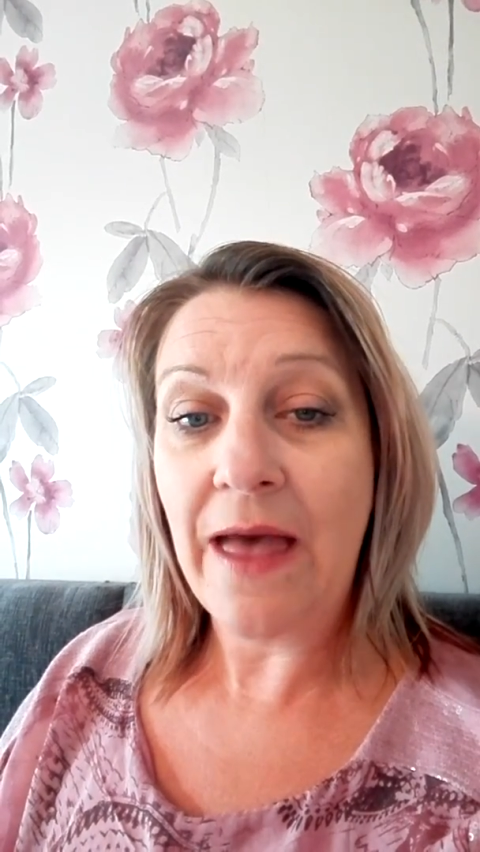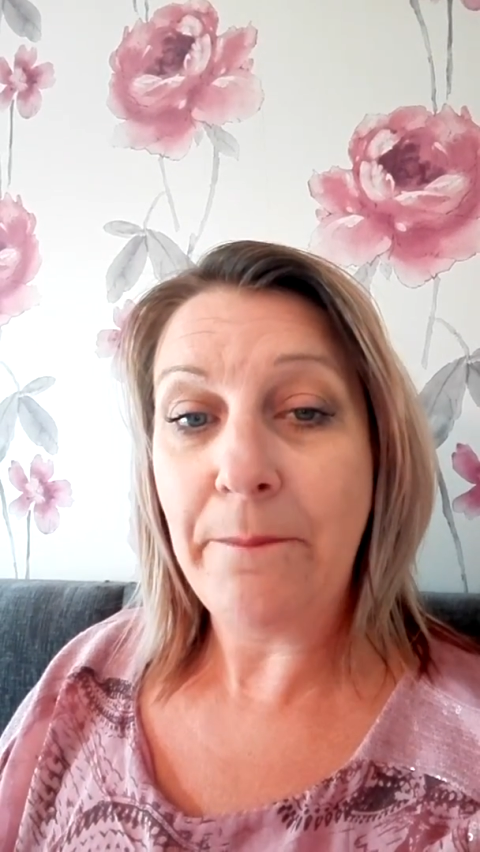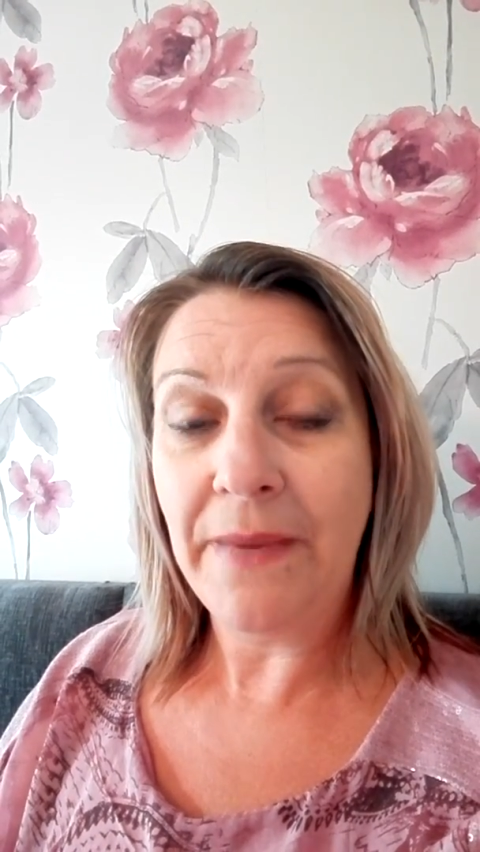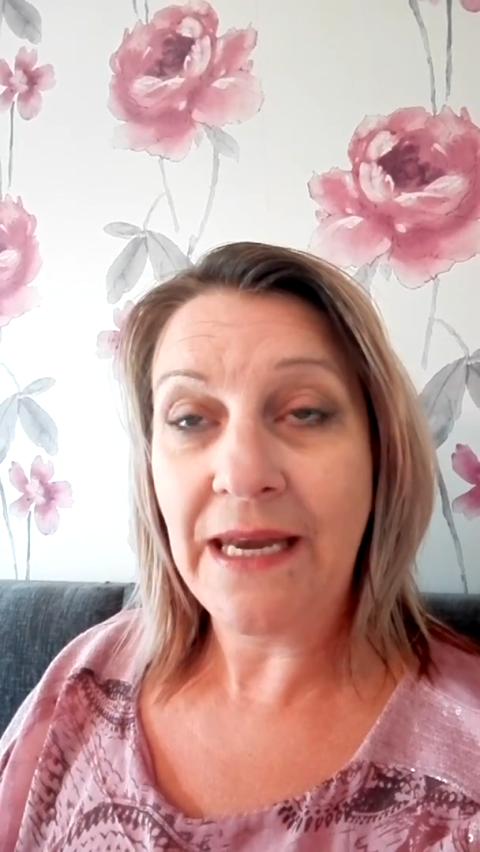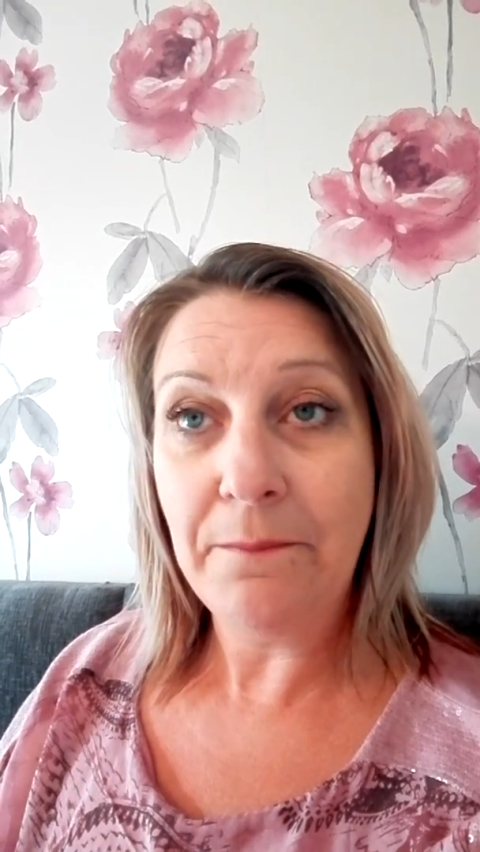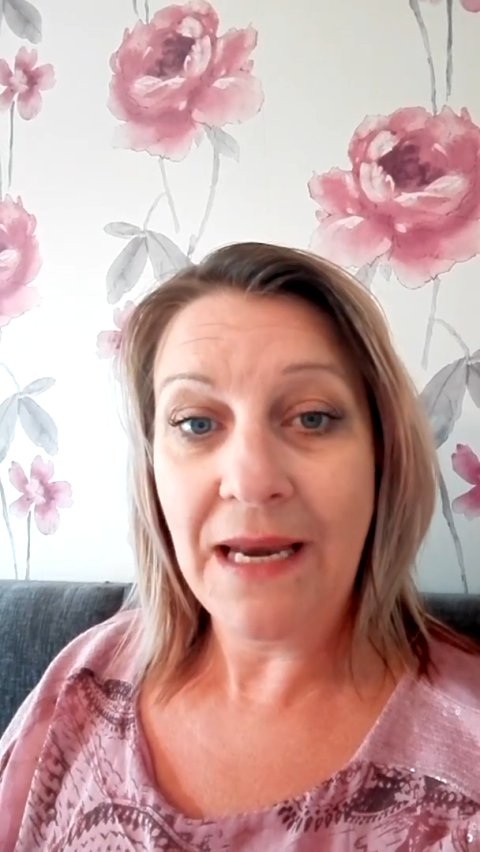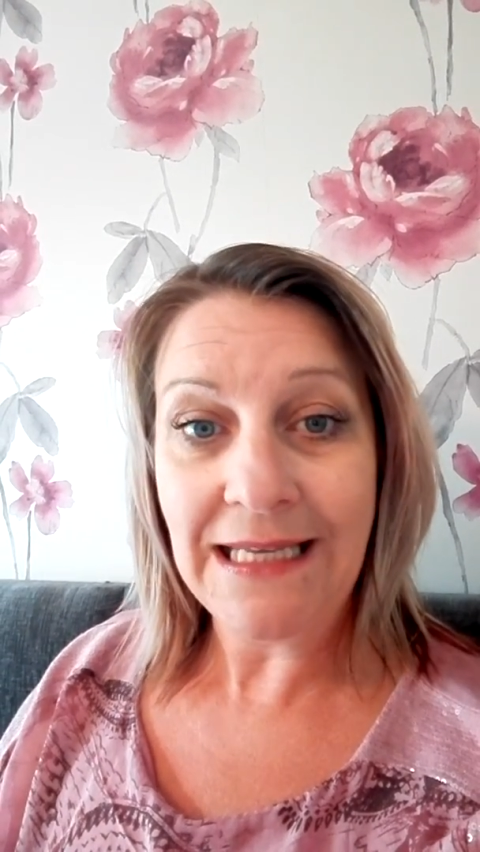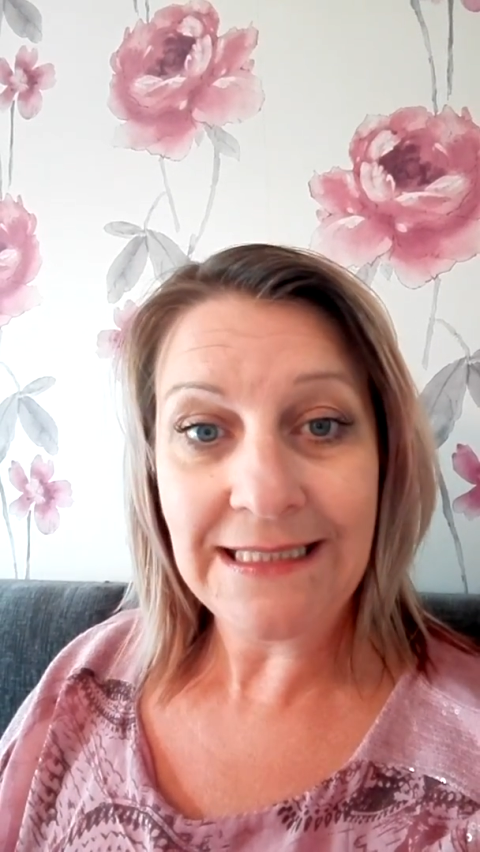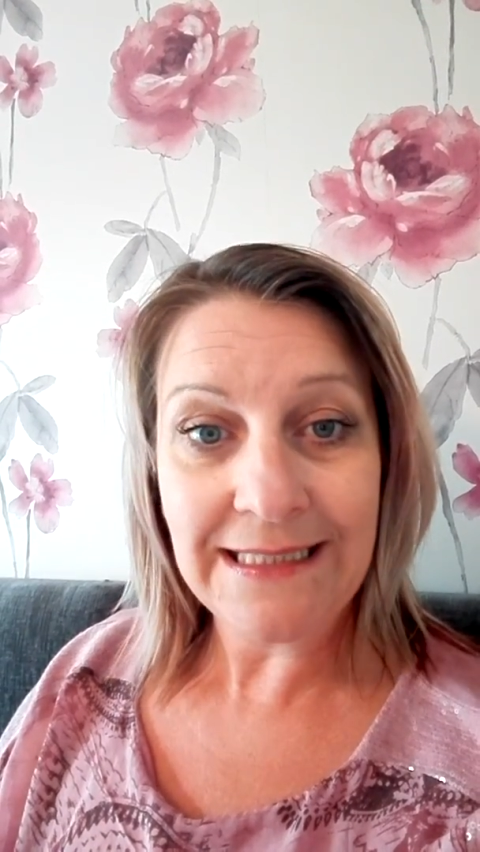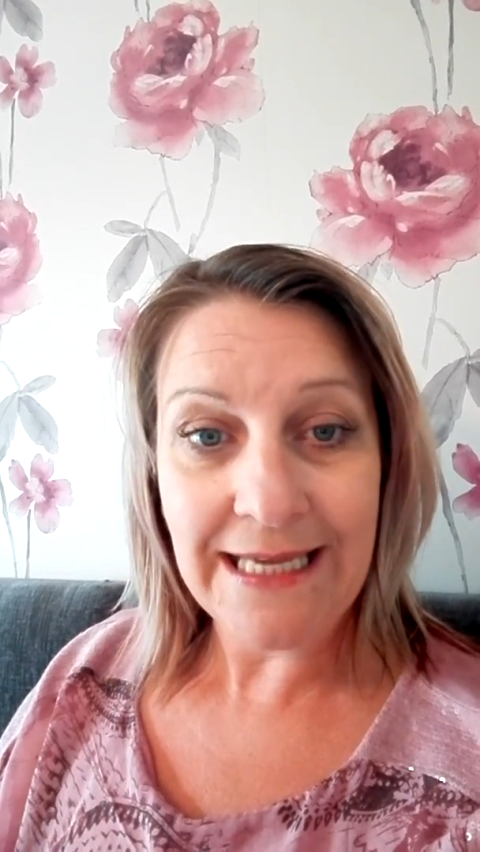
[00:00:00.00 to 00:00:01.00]
a
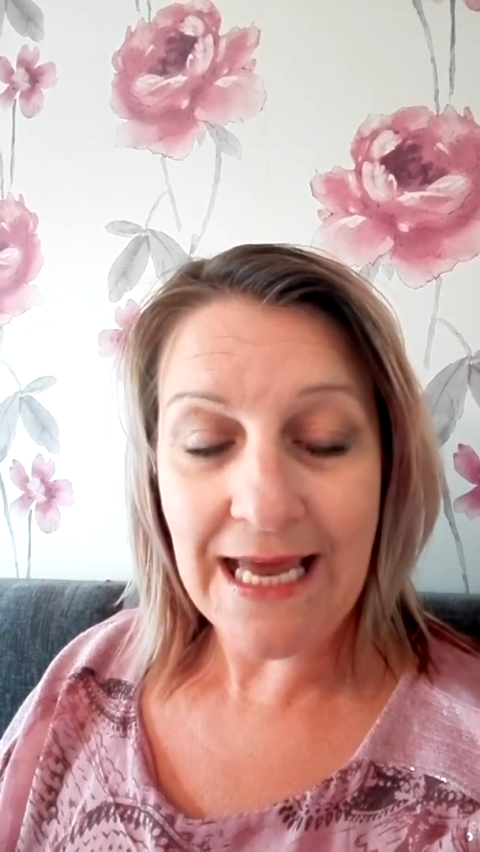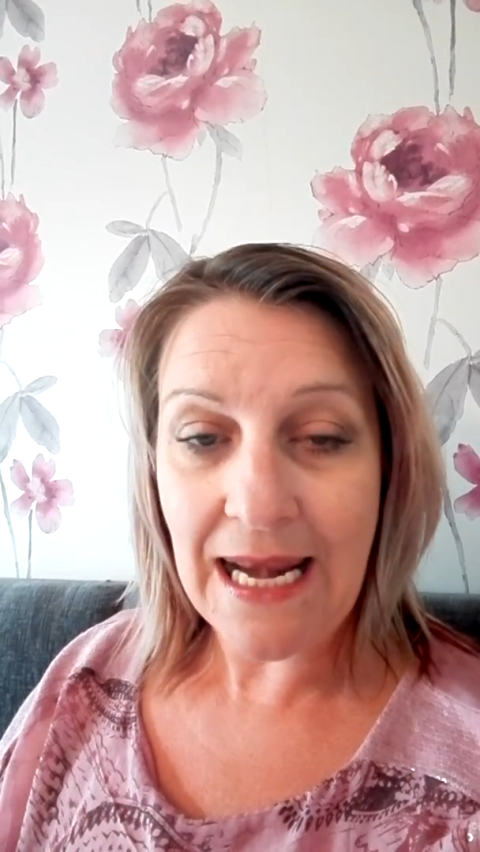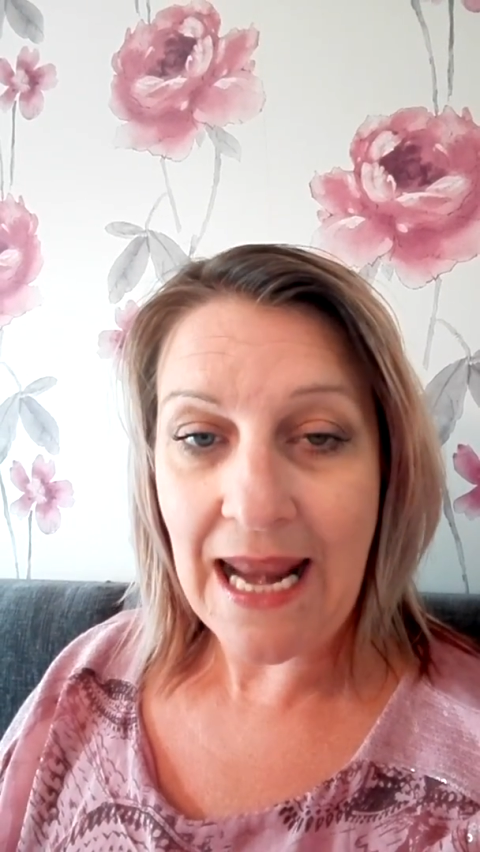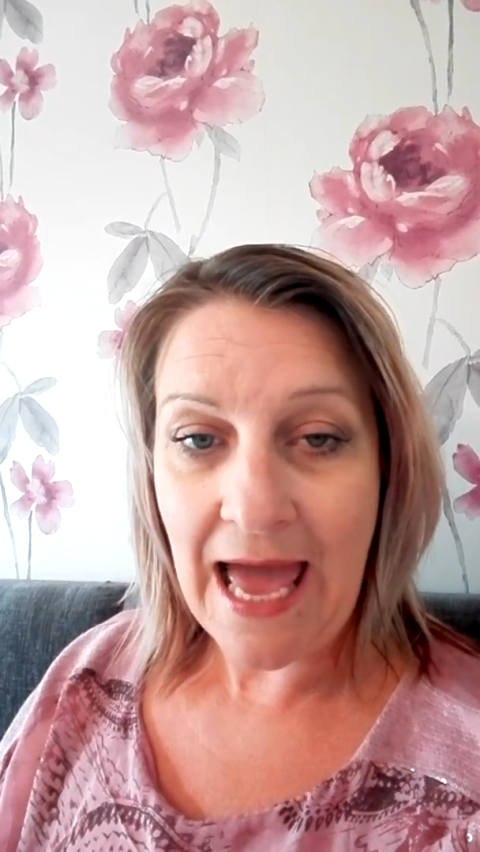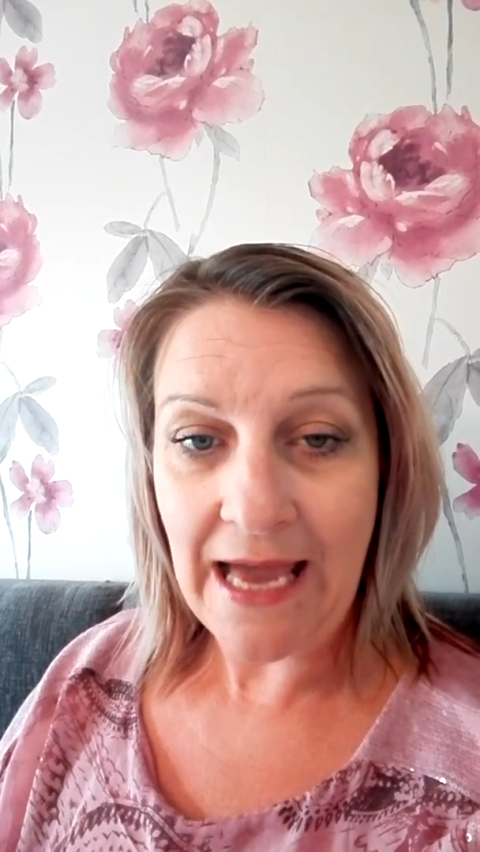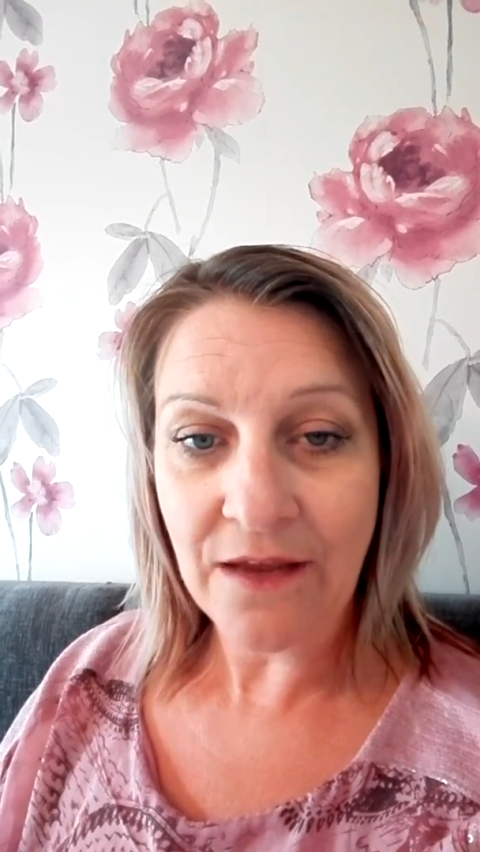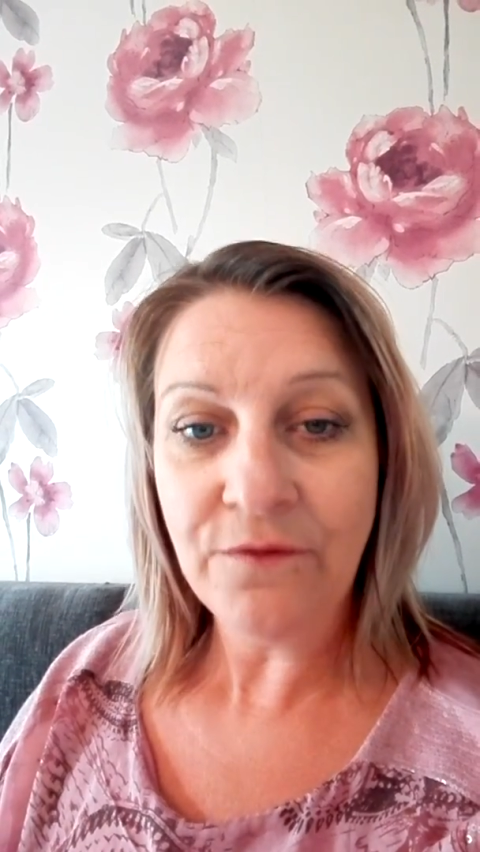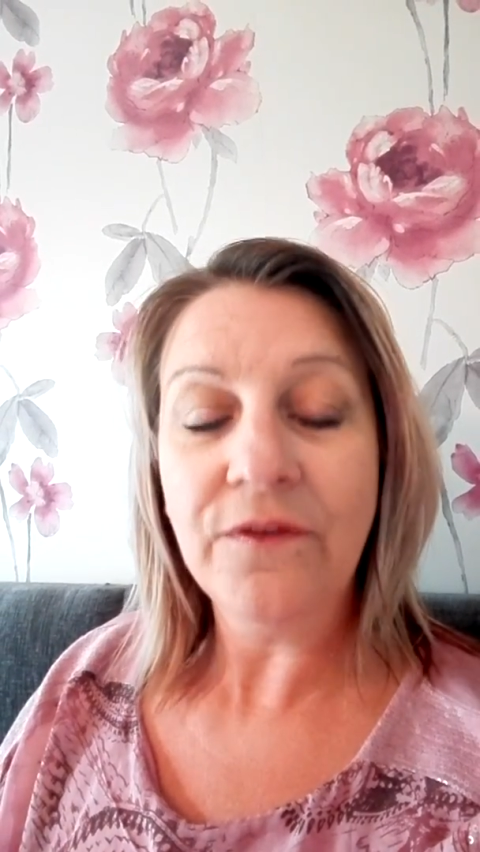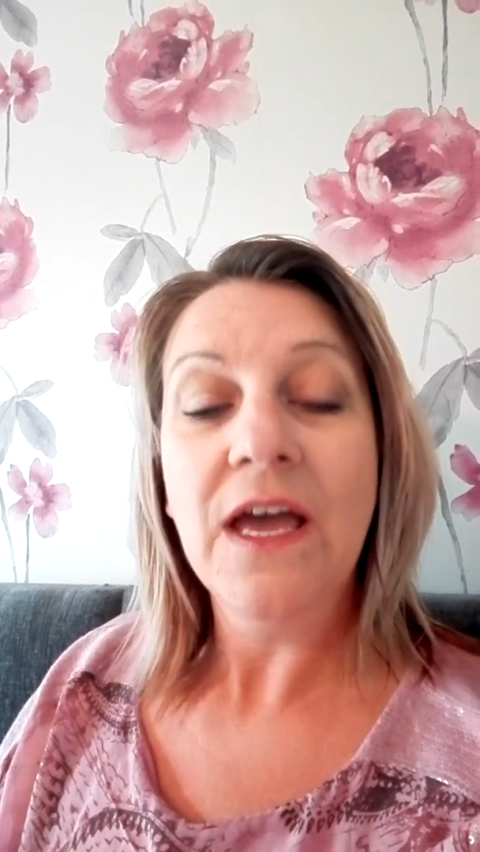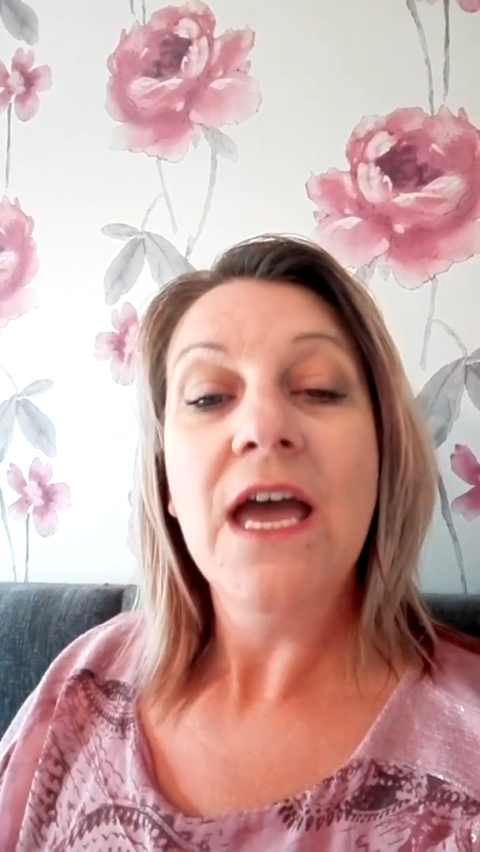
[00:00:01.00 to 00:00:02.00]
minimalistic
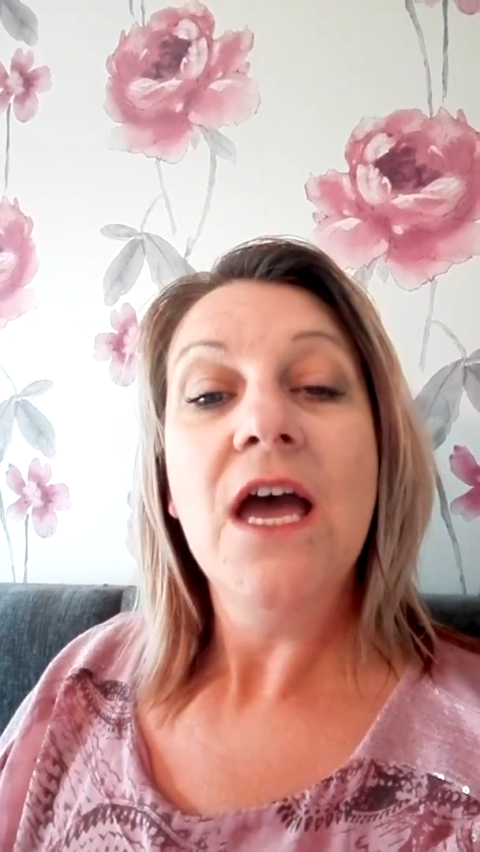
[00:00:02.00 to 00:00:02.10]
life